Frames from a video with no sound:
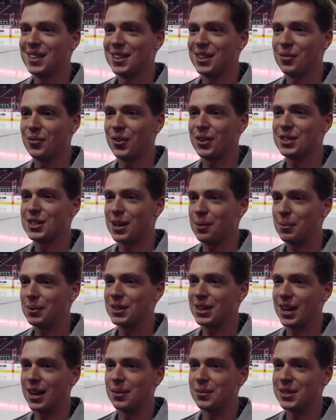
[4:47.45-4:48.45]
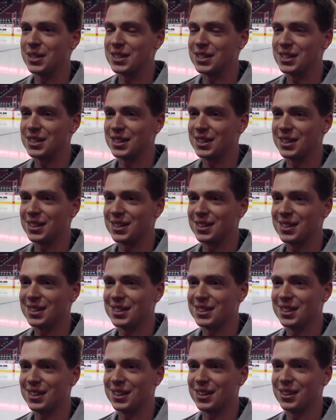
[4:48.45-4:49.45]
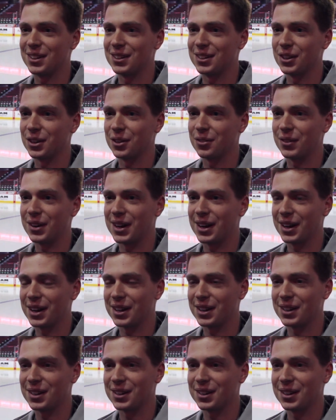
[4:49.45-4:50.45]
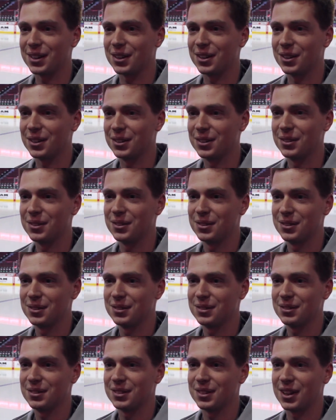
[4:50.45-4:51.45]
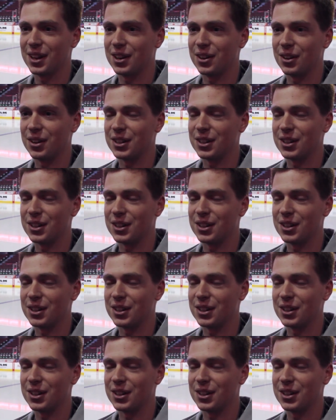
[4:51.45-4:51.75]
the first couple times it's a little nerve-wracking. You're a little kind of